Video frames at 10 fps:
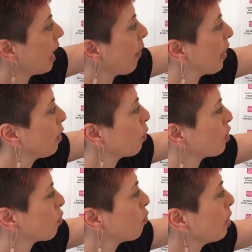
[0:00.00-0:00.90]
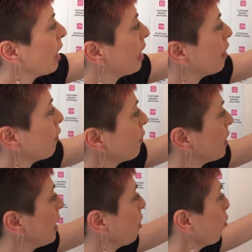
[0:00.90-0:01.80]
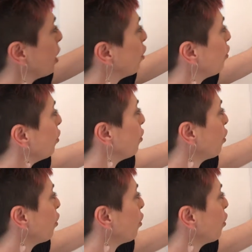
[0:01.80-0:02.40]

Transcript: And then what's really nifty when you do